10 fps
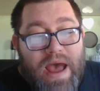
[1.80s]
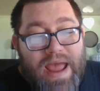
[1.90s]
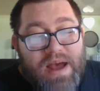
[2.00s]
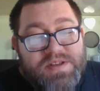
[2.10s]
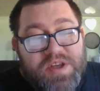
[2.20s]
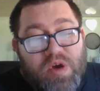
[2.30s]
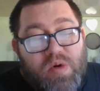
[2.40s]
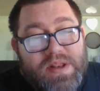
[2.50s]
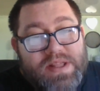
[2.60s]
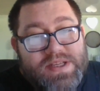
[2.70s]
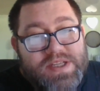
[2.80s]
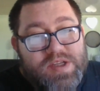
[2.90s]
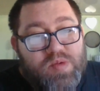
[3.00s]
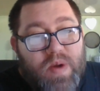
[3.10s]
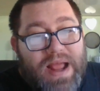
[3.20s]
Hi, how's it going? This
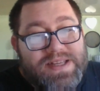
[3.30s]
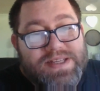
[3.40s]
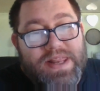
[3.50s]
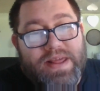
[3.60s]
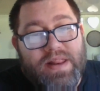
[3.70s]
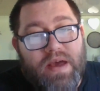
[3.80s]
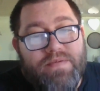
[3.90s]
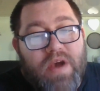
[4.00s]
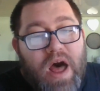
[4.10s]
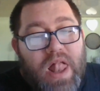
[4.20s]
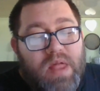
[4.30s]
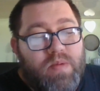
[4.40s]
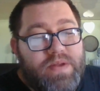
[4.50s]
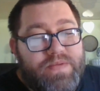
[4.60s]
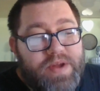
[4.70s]
is resident of
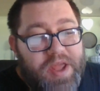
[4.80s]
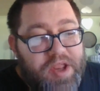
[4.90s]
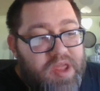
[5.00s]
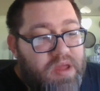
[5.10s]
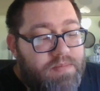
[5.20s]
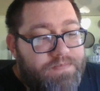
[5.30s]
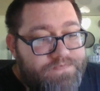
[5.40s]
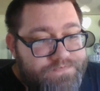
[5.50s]
Collinwood for YouTube.